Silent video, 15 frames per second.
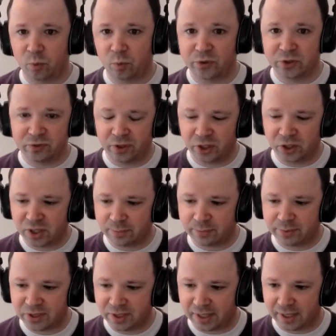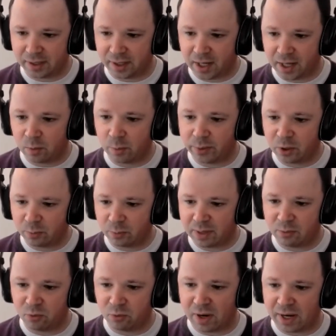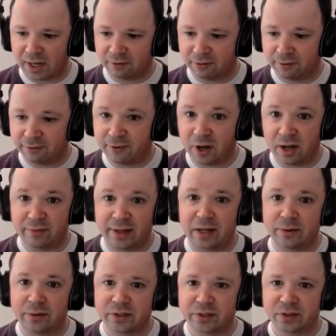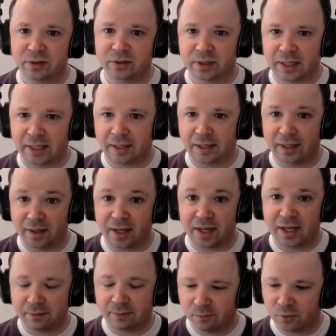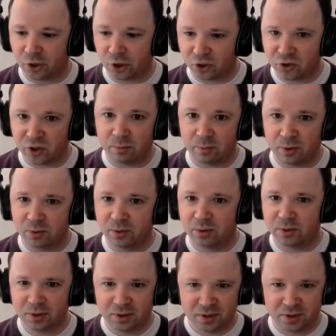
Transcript: we've just finished up a study now where we got people running for five hours uh, in the heat on a treadmill